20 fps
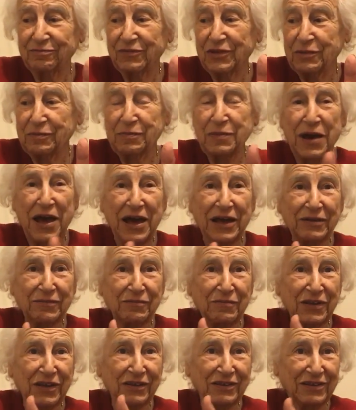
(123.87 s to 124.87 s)

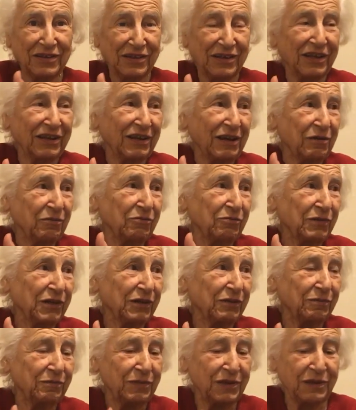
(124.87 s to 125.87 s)
department,
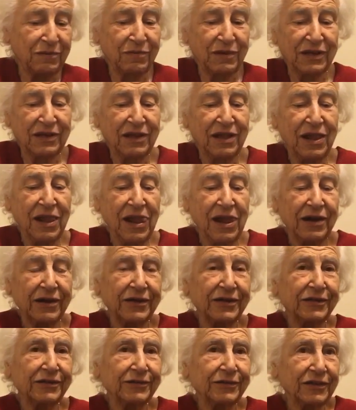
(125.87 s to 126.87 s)
with the people.
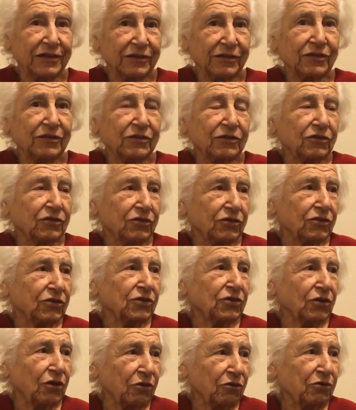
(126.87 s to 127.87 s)

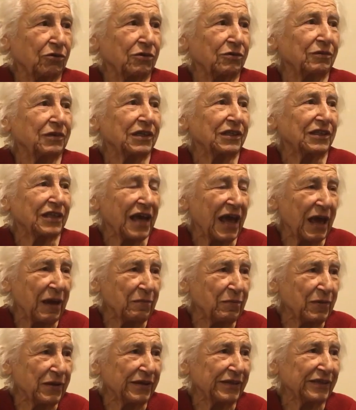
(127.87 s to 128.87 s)
So it
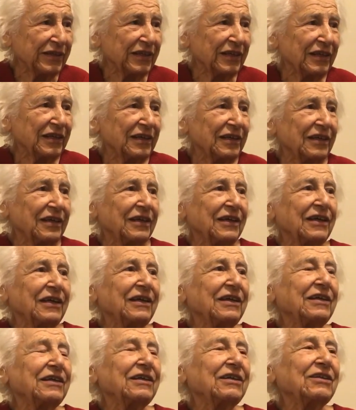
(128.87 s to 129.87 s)
happened.
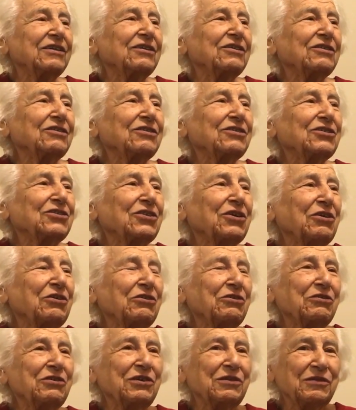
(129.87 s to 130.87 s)

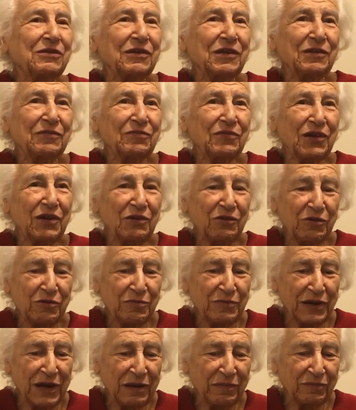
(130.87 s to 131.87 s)
So he
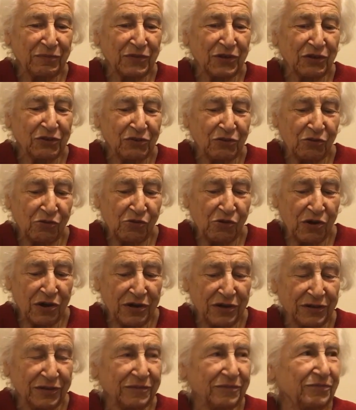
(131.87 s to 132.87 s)
opened up the
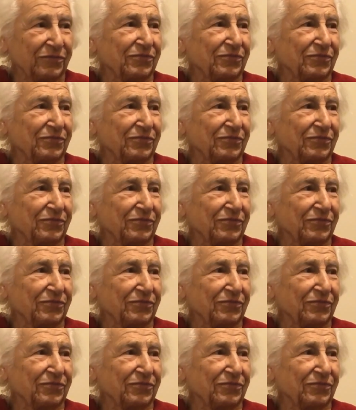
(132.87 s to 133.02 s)
door